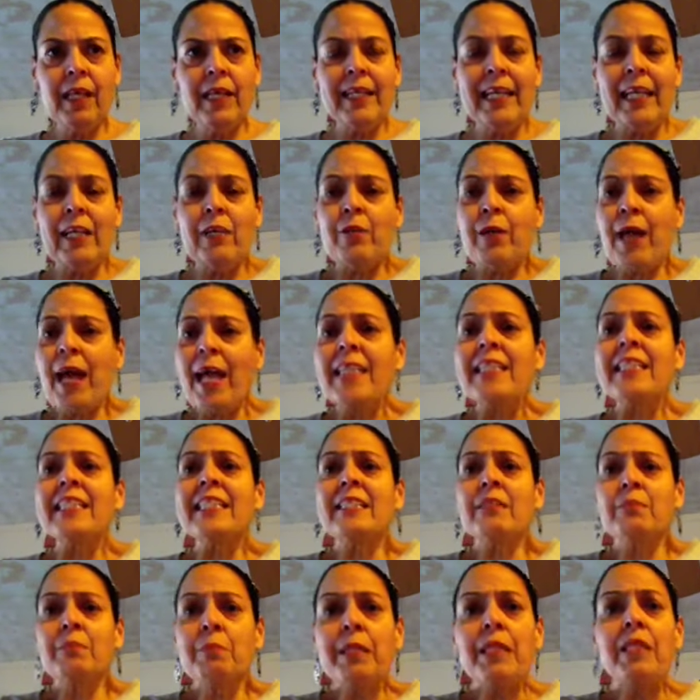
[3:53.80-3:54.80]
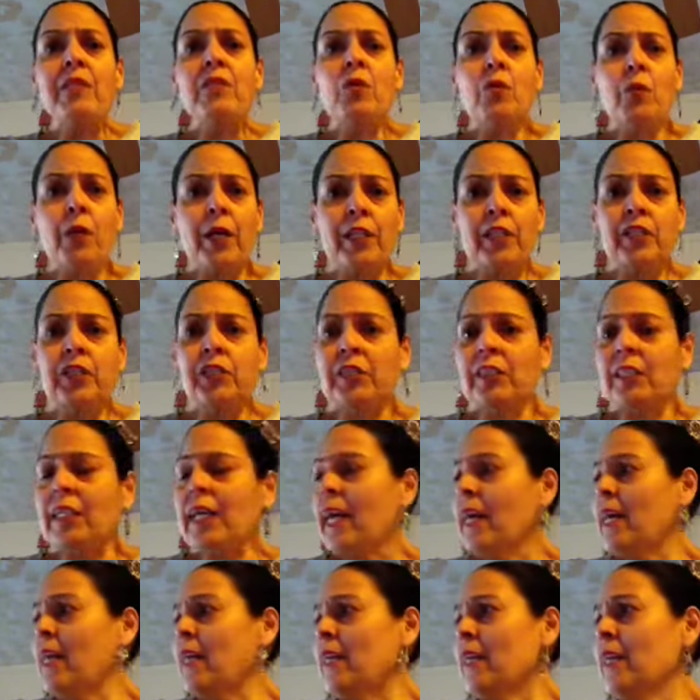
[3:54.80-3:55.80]
Now you're asking me the question.
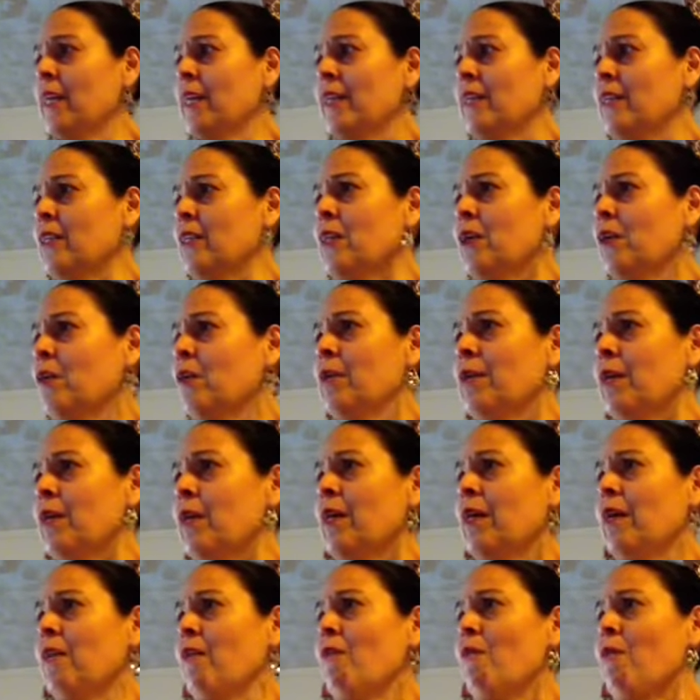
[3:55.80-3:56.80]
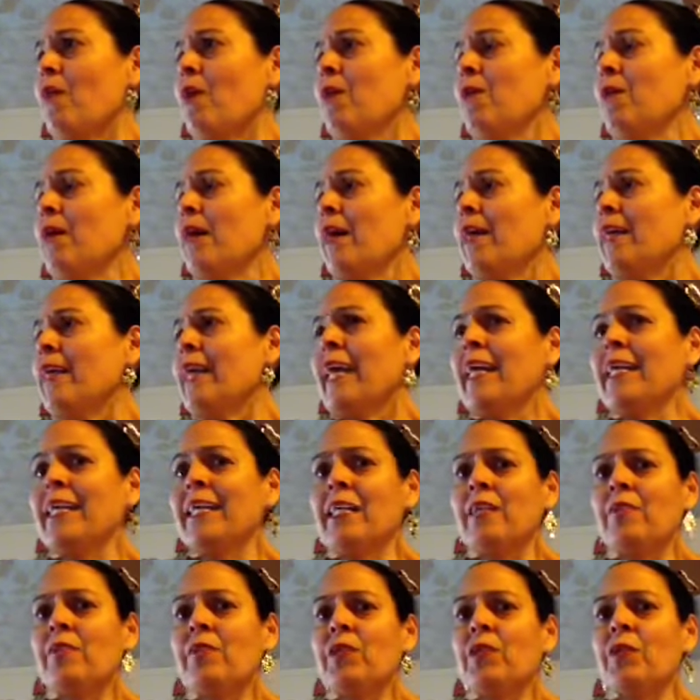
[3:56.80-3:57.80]
I, you know, I, I can't
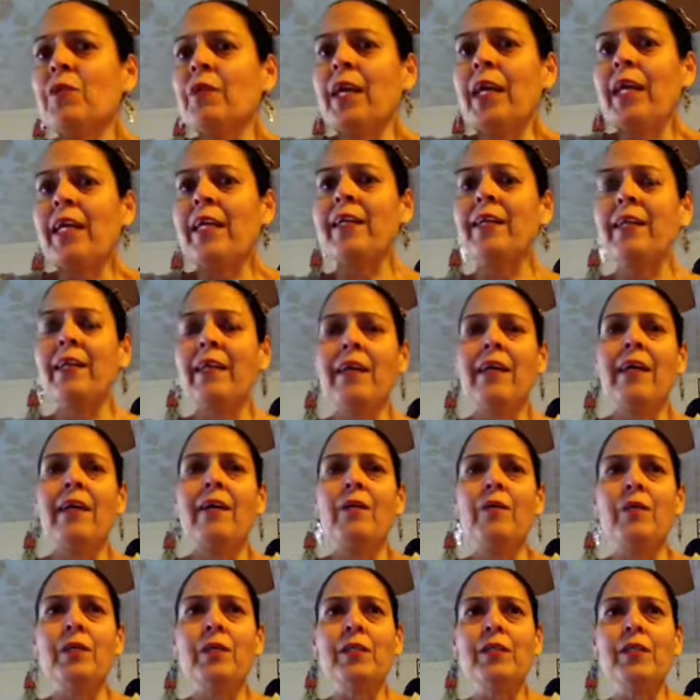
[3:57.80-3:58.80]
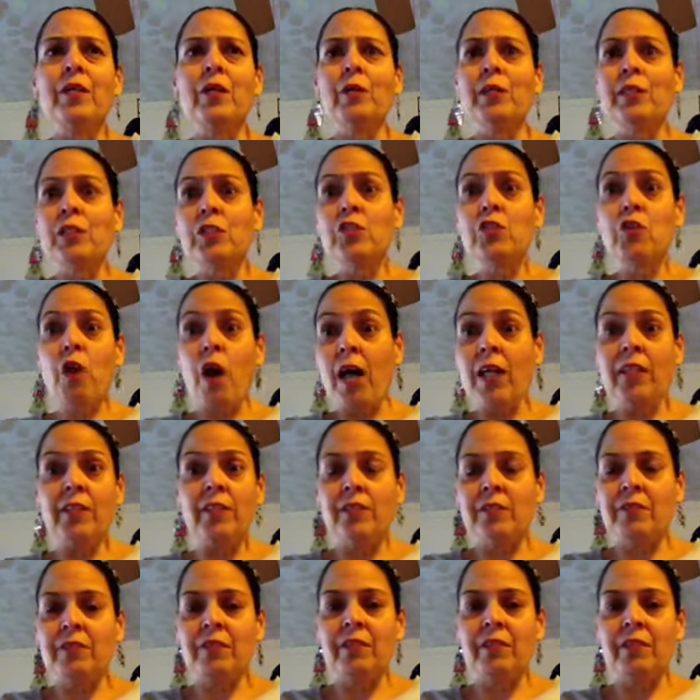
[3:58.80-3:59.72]
give you a, you know, a doctor's